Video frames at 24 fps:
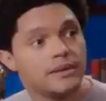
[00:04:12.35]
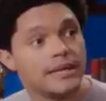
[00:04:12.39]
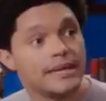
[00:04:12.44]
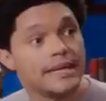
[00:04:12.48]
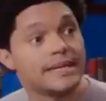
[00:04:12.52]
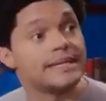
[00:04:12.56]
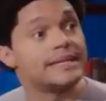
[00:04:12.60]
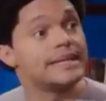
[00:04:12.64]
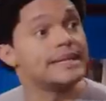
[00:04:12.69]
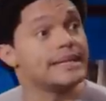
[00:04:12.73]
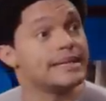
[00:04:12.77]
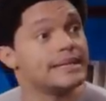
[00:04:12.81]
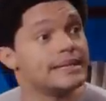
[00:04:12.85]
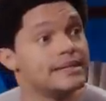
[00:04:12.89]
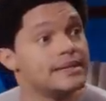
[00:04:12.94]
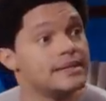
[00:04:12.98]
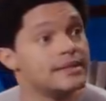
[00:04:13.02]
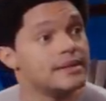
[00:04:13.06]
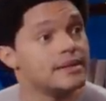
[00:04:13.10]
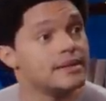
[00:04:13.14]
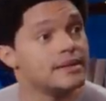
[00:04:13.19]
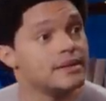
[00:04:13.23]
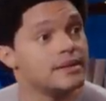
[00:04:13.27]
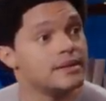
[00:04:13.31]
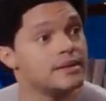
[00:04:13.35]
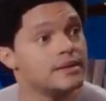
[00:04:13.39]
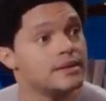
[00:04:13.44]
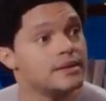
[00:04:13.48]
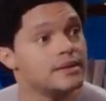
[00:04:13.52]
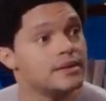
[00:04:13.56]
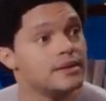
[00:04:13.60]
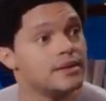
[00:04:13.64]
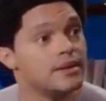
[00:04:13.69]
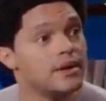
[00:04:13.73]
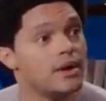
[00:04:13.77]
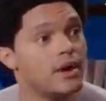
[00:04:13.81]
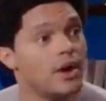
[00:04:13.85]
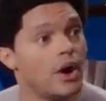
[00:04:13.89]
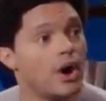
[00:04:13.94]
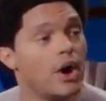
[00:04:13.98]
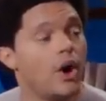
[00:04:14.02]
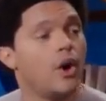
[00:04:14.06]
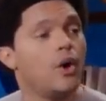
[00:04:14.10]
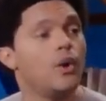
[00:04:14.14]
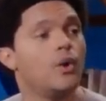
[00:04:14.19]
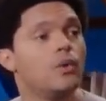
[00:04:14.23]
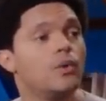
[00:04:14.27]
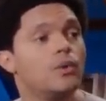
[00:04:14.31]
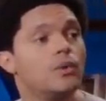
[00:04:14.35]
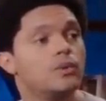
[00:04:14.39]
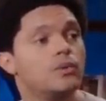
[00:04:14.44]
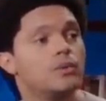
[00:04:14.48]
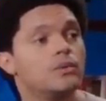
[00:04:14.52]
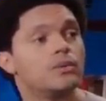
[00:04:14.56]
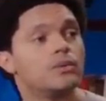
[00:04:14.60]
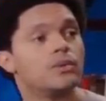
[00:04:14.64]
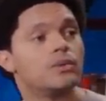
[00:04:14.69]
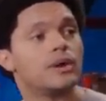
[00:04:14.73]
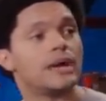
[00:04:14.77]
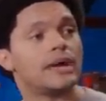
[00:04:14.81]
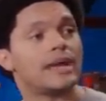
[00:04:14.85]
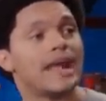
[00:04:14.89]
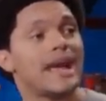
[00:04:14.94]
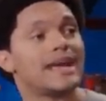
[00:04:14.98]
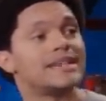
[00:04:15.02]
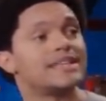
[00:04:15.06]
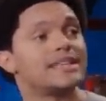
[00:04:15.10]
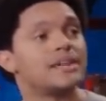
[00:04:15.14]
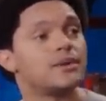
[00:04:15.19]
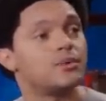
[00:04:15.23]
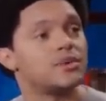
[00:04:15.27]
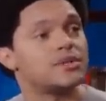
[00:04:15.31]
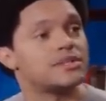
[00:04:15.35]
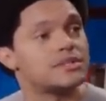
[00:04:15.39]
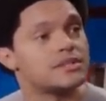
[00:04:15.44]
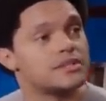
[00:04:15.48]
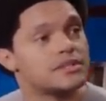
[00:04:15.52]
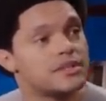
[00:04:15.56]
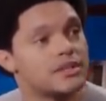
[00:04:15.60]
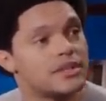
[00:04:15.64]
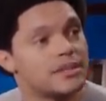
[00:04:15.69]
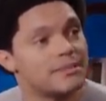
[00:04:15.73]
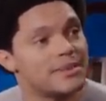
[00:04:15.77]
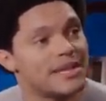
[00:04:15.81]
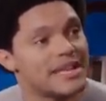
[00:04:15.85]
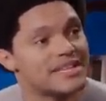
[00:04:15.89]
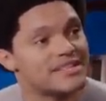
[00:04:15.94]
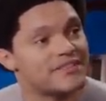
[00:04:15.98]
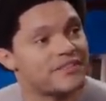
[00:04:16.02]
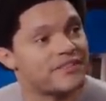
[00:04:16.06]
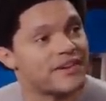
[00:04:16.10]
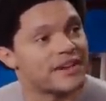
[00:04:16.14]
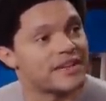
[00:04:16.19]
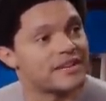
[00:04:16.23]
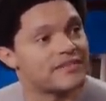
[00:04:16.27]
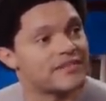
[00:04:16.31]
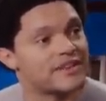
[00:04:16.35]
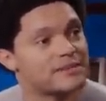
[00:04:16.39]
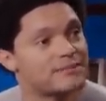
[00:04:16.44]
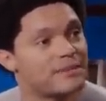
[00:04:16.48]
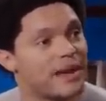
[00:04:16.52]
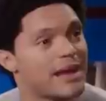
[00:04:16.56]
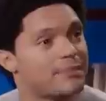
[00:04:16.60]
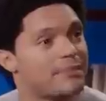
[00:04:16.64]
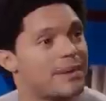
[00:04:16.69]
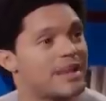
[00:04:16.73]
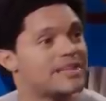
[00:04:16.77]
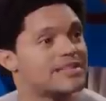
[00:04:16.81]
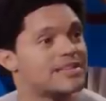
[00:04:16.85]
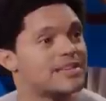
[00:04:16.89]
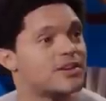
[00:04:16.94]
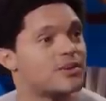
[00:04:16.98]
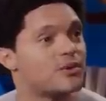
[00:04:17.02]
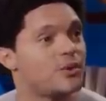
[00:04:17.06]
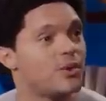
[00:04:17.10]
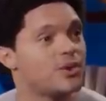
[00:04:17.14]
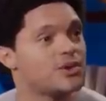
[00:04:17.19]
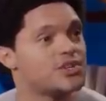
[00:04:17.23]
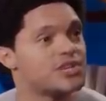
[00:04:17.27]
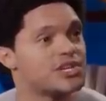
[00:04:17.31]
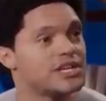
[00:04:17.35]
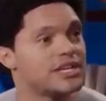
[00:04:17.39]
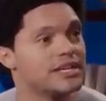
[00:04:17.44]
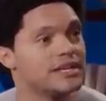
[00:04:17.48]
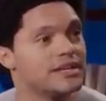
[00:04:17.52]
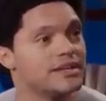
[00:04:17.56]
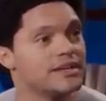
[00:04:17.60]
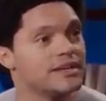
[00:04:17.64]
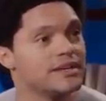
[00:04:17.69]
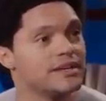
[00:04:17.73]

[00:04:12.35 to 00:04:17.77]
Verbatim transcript: It did. Oh, and I said it was going to be as effective as Mike Pence at an orgy.